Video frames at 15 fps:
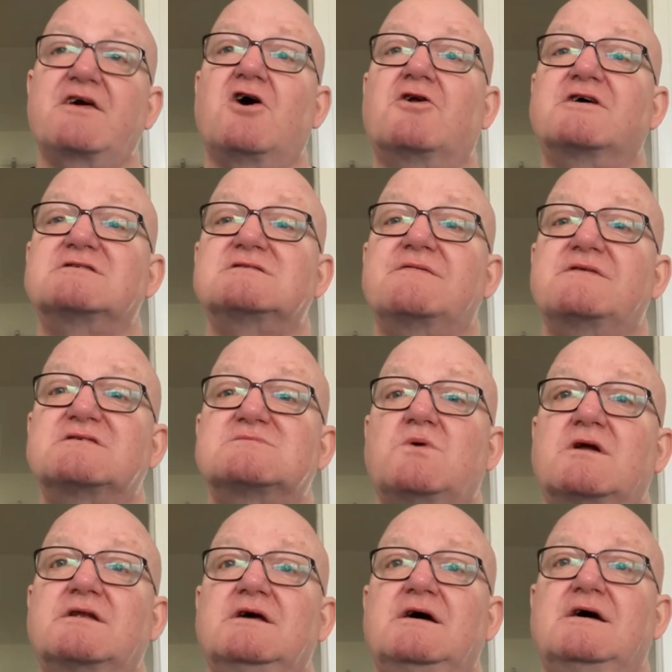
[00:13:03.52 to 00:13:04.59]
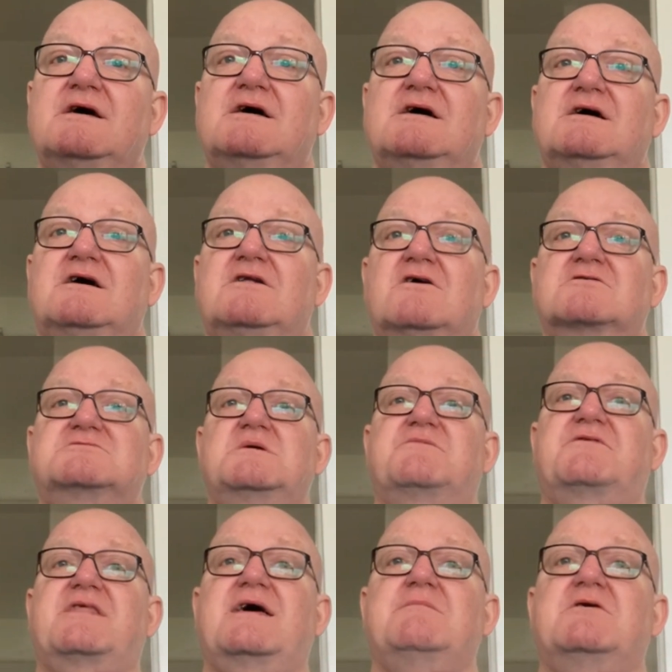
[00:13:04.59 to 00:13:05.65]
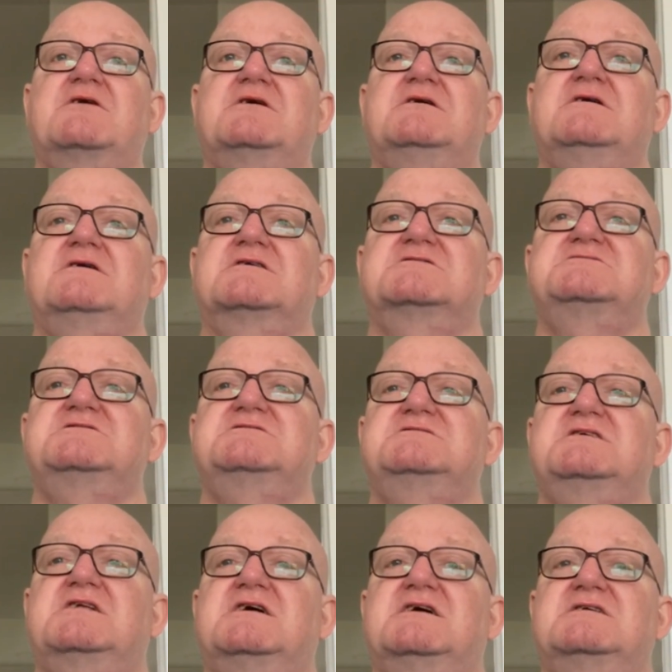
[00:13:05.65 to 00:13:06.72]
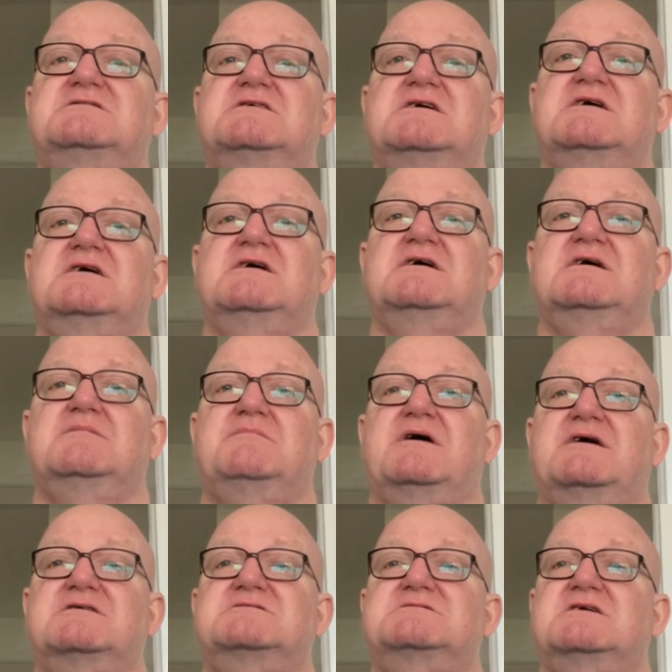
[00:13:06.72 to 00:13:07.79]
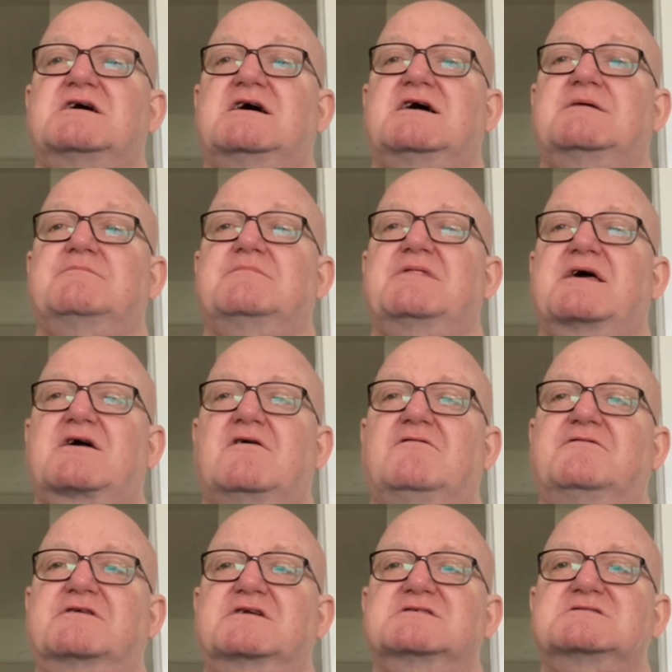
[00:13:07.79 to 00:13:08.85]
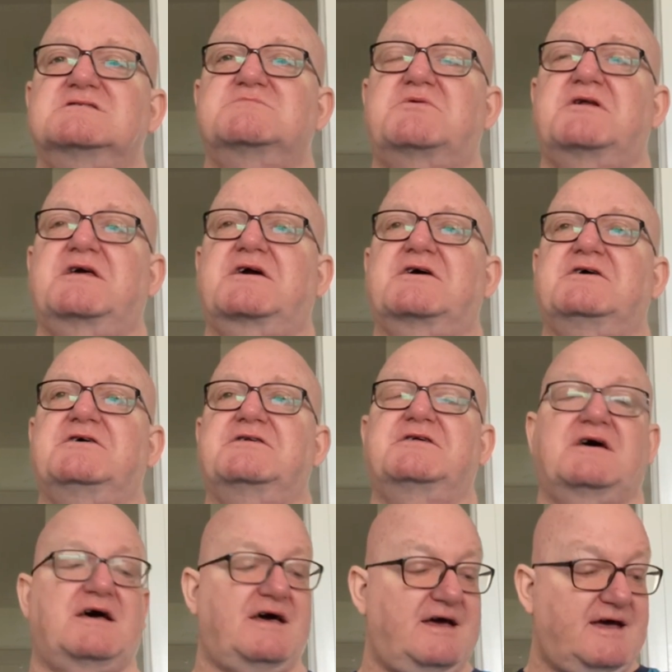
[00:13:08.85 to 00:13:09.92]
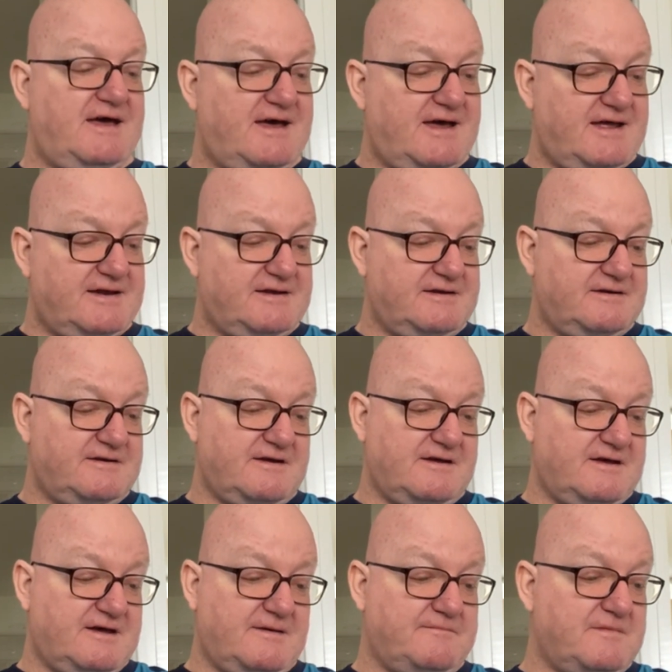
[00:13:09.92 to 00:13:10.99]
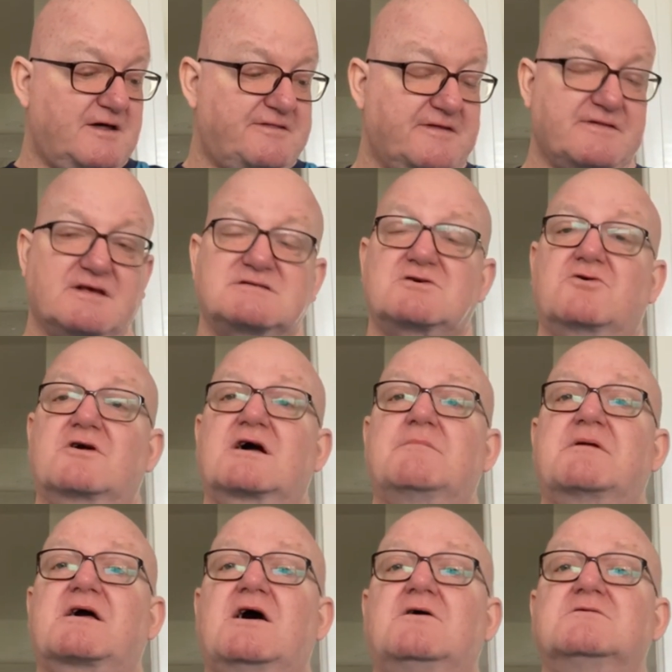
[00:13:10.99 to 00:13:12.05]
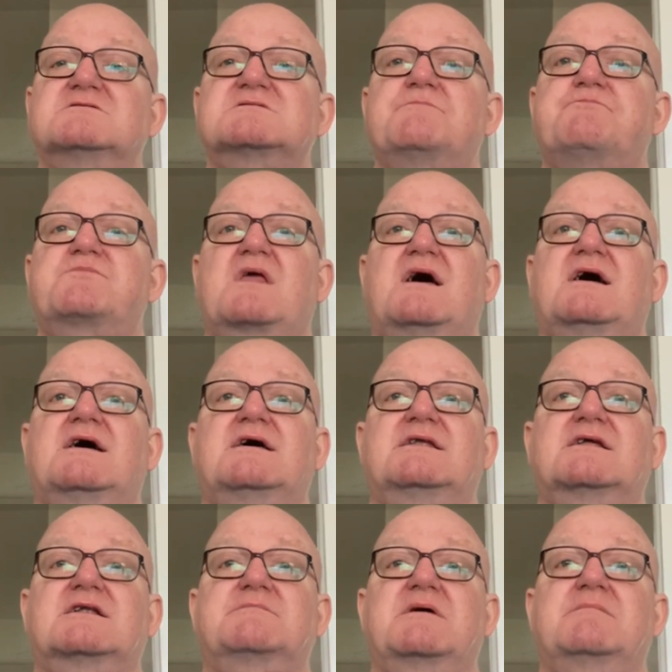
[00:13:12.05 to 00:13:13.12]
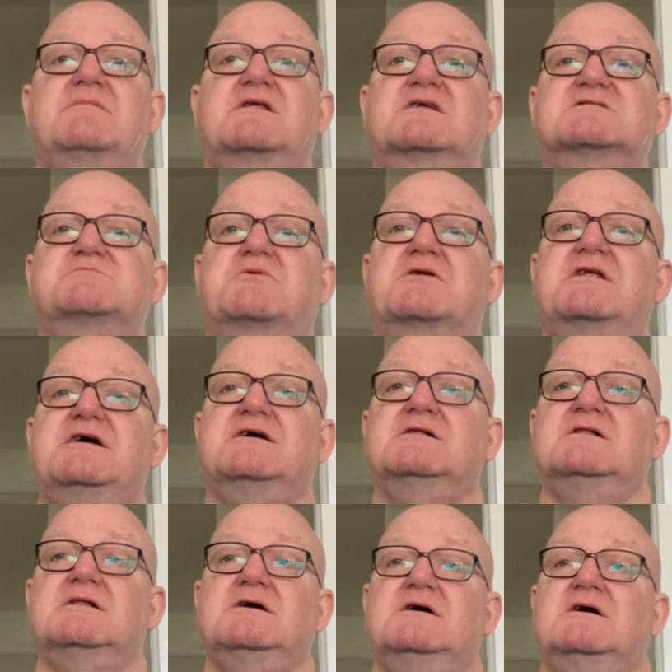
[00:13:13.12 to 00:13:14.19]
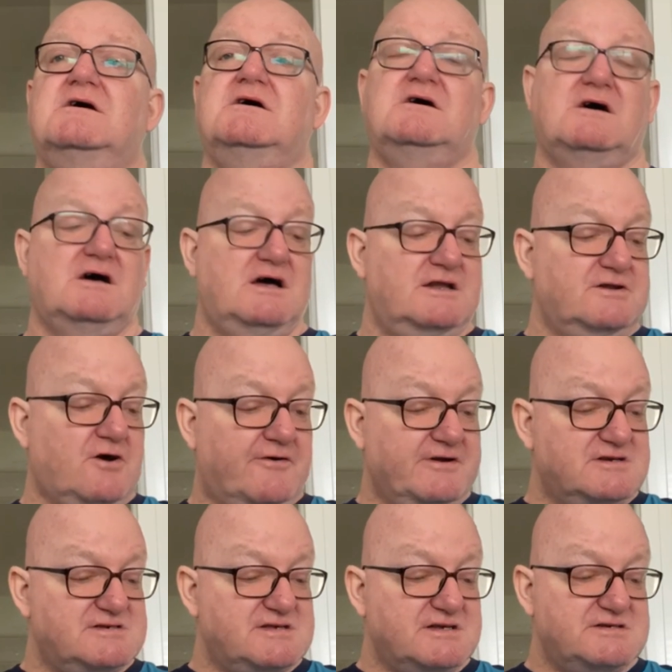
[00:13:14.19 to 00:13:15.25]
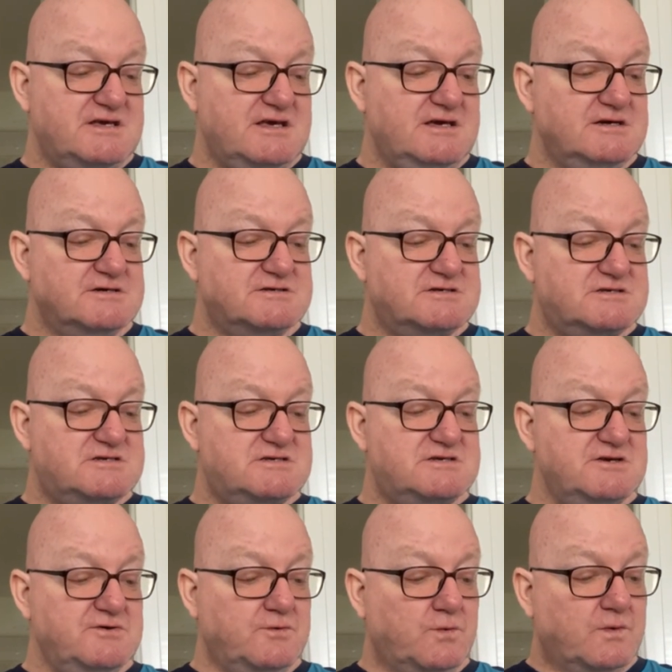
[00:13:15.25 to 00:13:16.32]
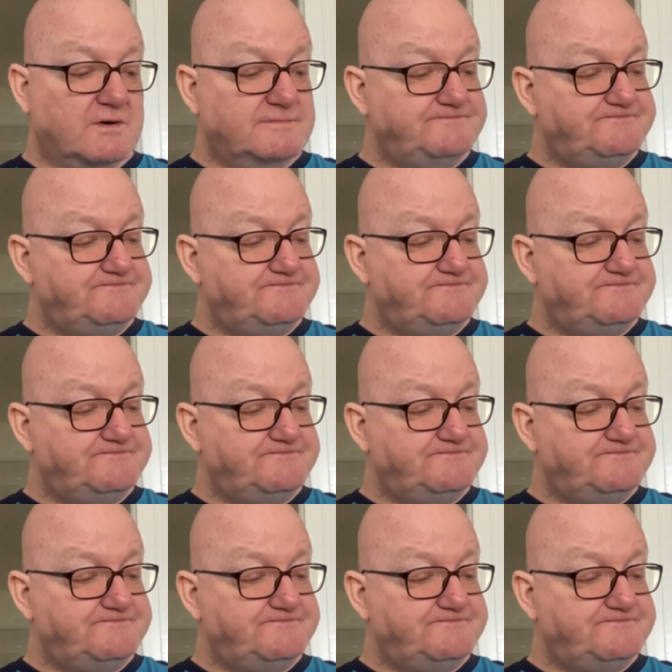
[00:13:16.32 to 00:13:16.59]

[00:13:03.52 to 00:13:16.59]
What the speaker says: the honours in this one. A long trip for them on a Tuesday night, but their confidence is pretty good, and I think they'll score a couple of goals, and it'll be Middlesbrough 0, Norwich City 2.